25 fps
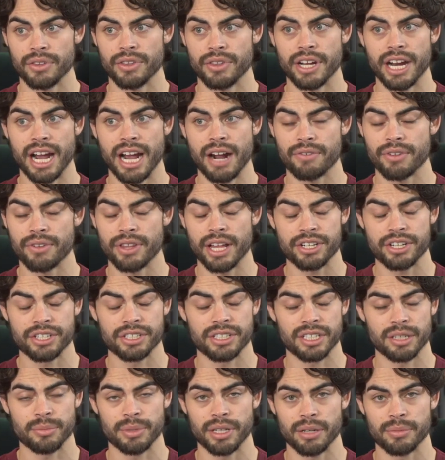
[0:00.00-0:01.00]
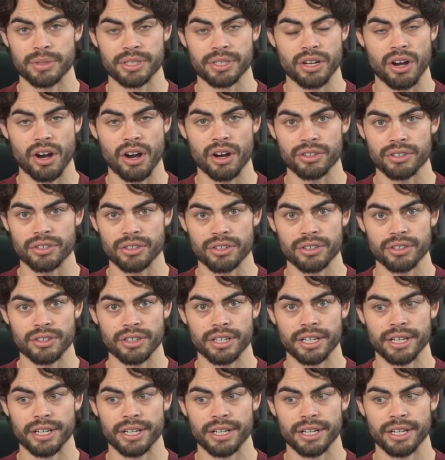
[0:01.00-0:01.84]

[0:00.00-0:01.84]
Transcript: Then after that, she's going to become a doctor.